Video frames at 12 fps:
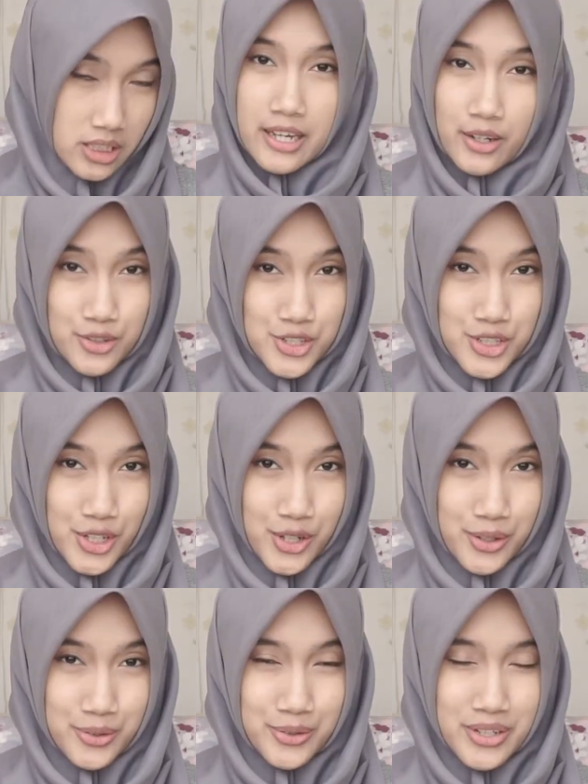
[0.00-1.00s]
And
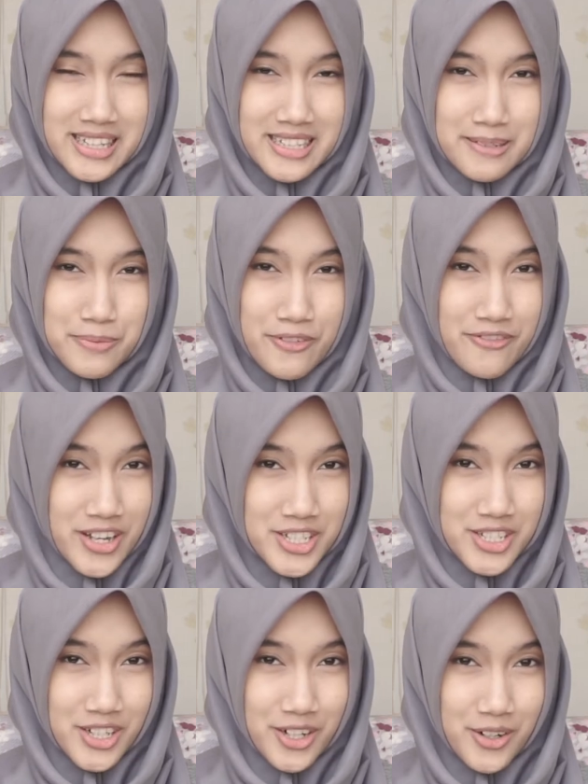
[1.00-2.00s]
also, the
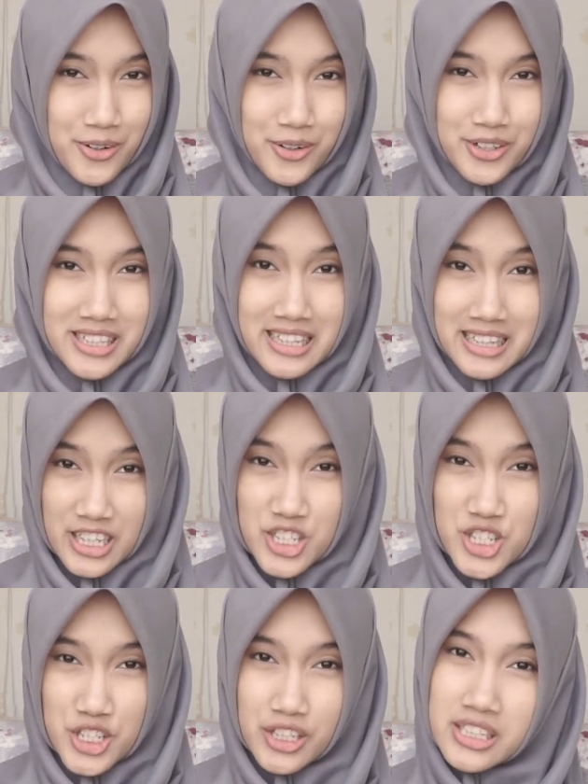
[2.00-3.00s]
professor or the
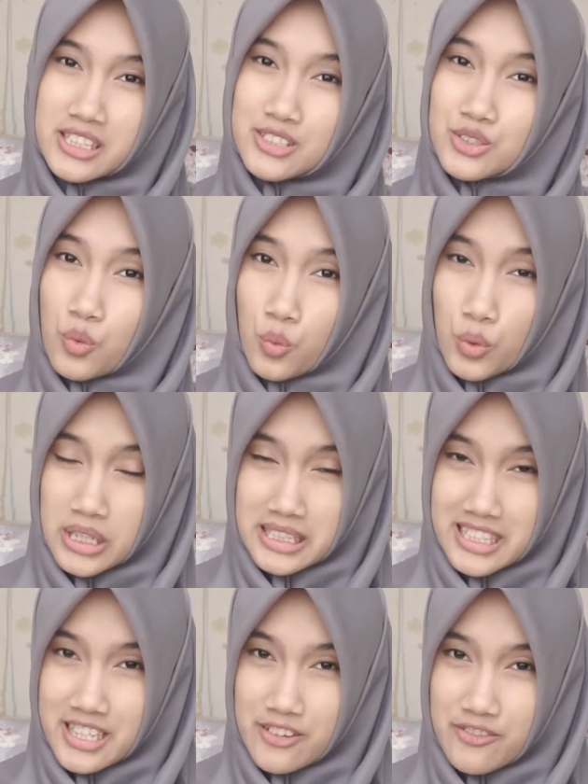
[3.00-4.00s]
lecturers will
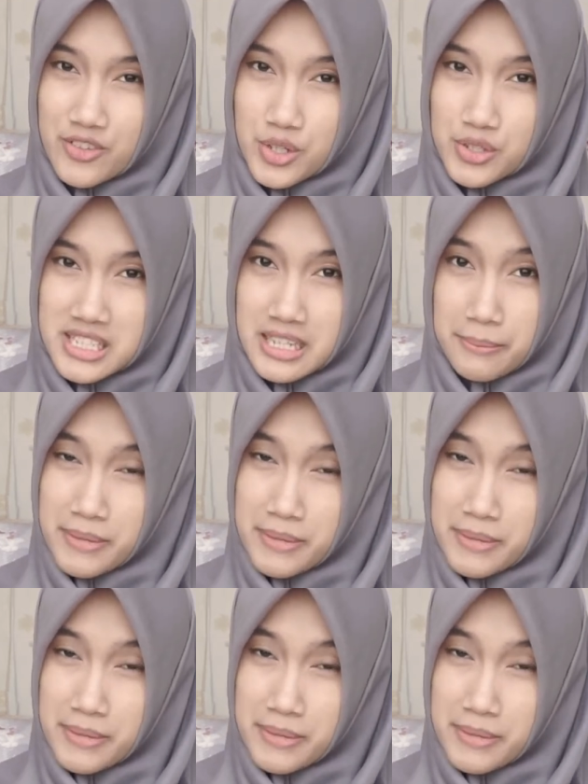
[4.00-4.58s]
give you some